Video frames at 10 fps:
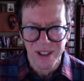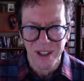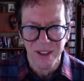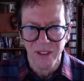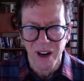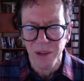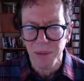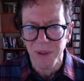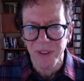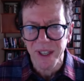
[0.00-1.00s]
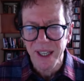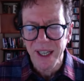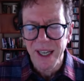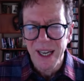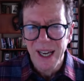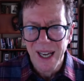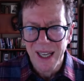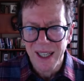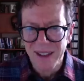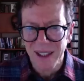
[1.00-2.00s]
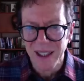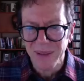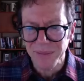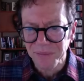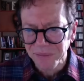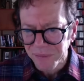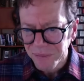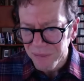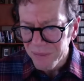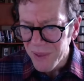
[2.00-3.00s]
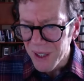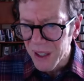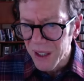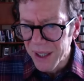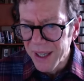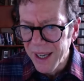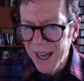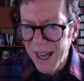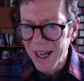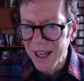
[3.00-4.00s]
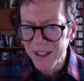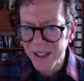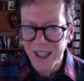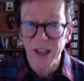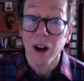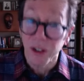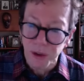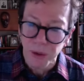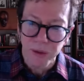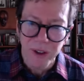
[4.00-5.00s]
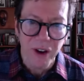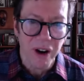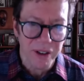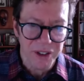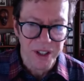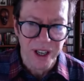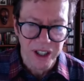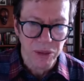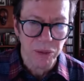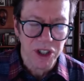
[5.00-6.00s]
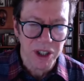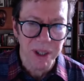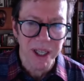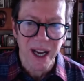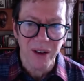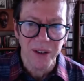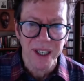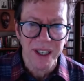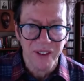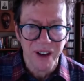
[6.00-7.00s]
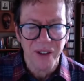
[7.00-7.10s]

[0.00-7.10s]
environment. And um, and he also read The Art of Seduction, which had been out, and he found